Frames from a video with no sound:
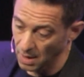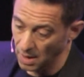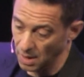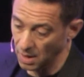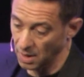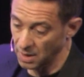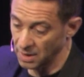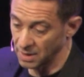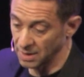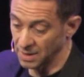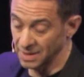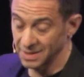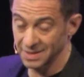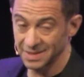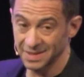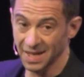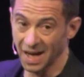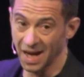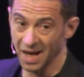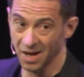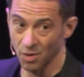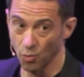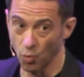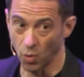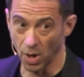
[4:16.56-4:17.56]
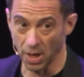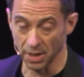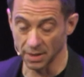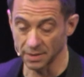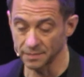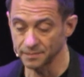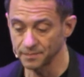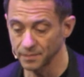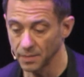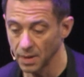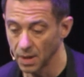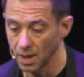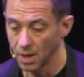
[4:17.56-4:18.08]
in Taiwan
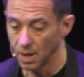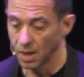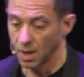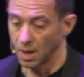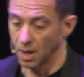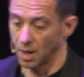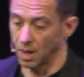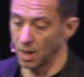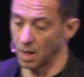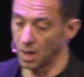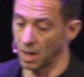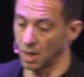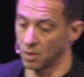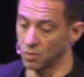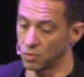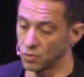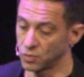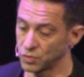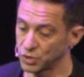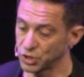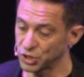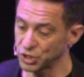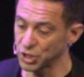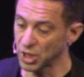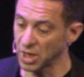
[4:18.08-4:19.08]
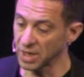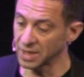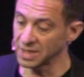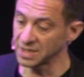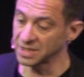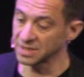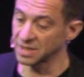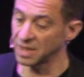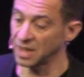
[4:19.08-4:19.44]
who shared his